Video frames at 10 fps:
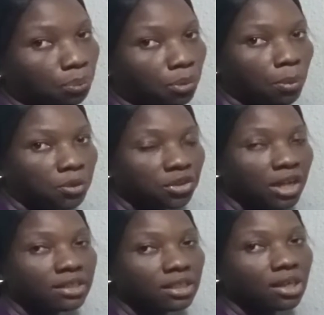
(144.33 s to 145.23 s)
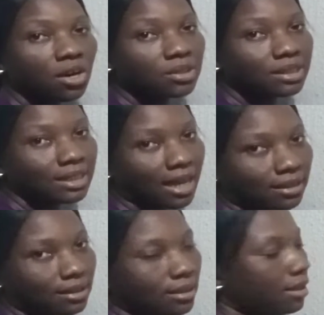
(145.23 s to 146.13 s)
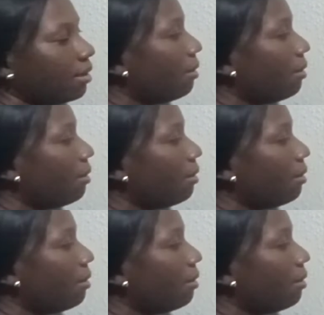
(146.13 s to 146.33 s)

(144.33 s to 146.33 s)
proportionality constant